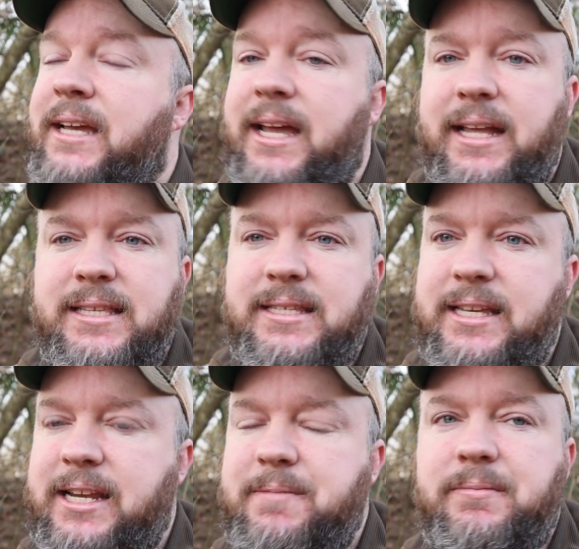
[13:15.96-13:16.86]
hadn't
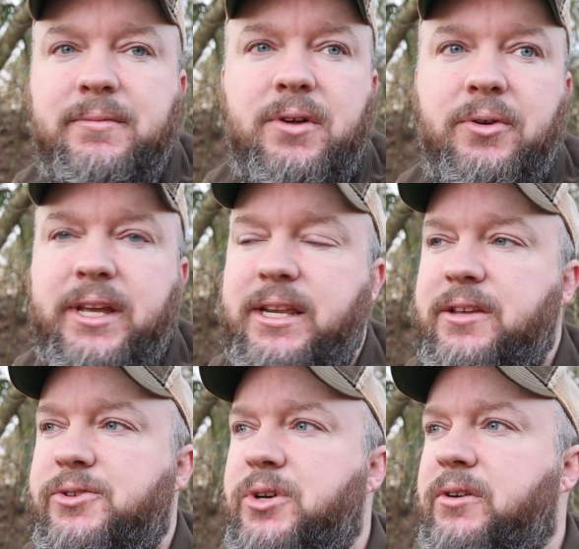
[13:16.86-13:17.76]
seen him on any
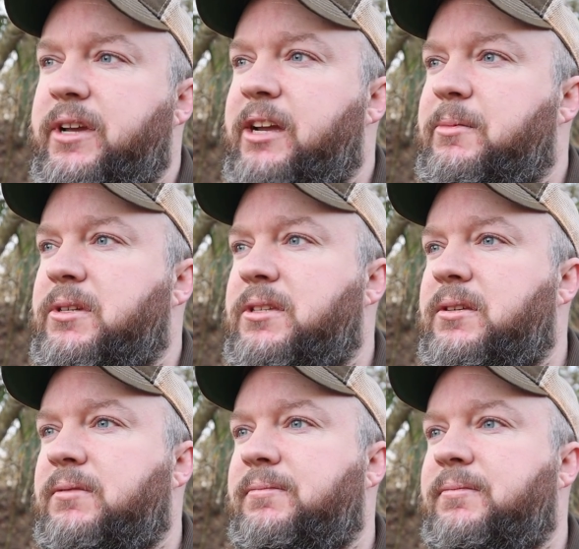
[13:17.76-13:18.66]
of the trail
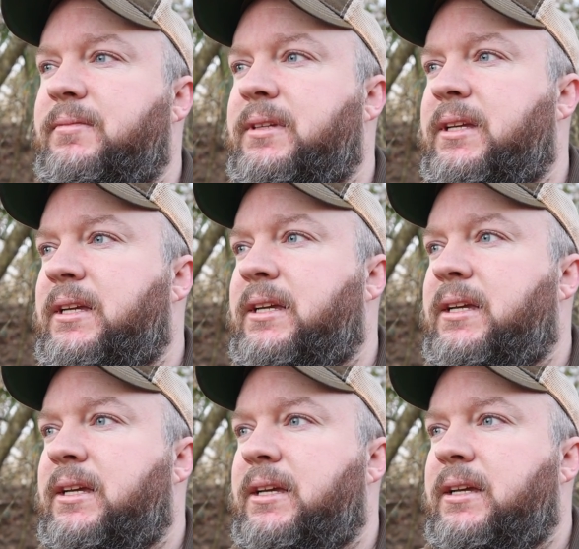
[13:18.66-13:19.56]
cameras.
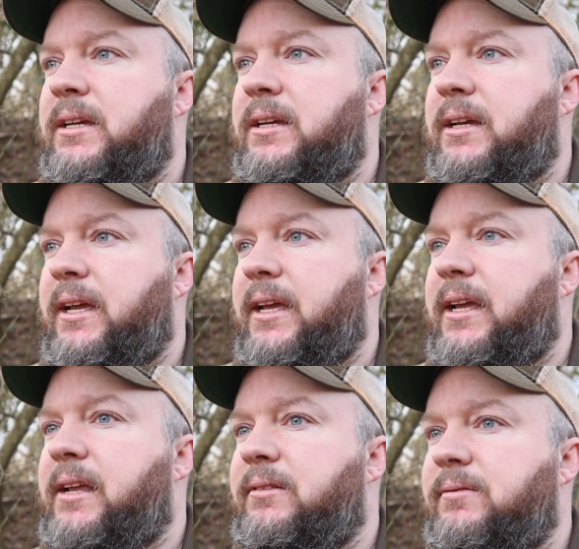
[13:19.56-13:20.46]

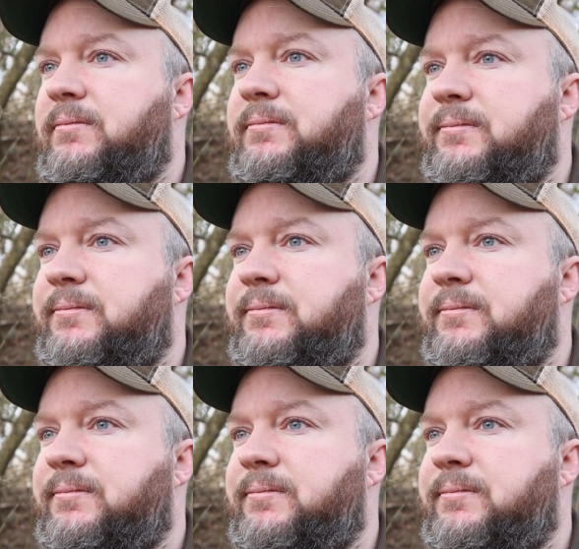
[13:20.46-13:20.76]
And